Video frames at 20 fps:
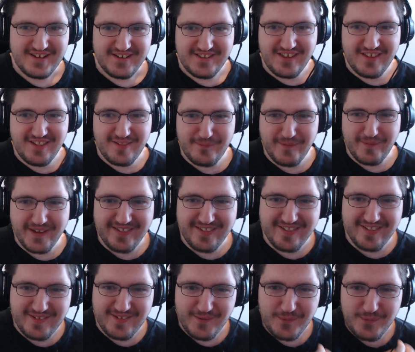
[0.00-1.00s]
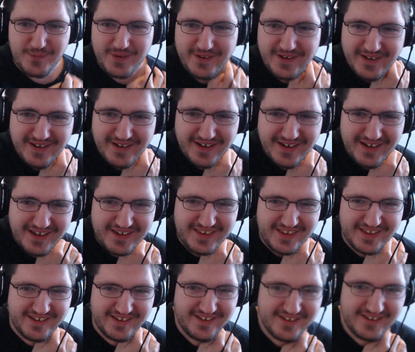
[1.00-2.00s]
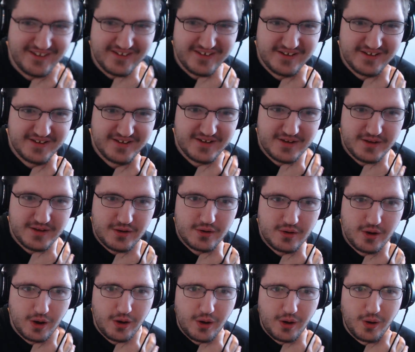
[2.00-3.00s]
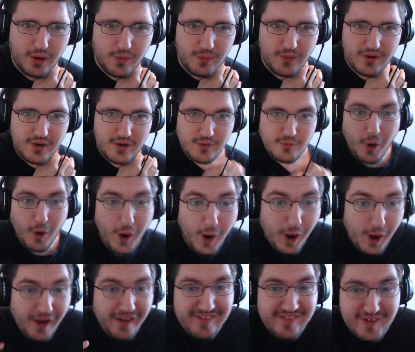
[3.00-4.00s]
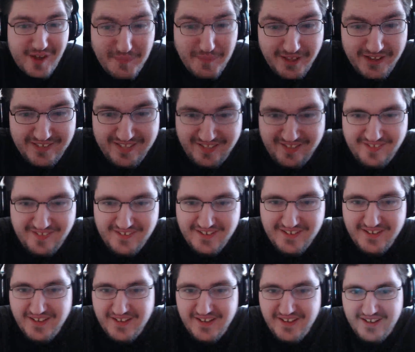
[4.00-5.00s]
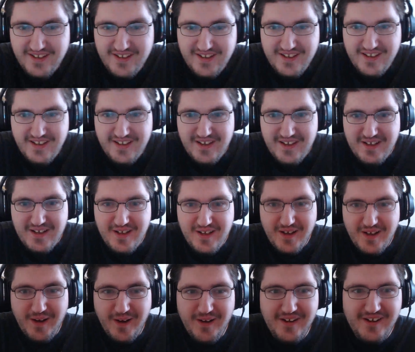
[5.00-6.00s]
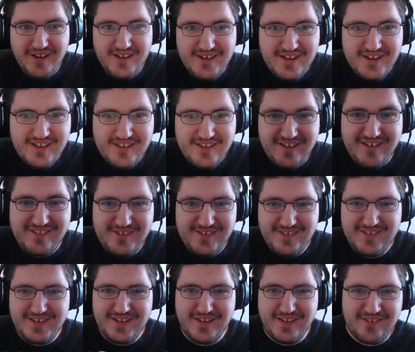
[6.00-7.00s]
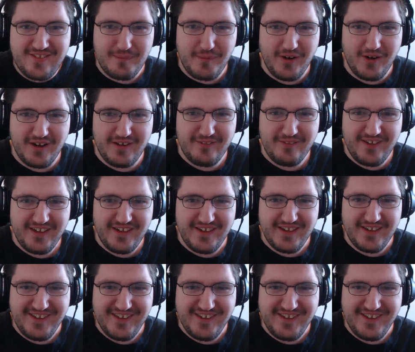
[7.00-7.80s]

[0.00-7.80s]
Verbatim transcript: This fight's so good! Uh-oh! Oh, it's someone! He's using it smartly!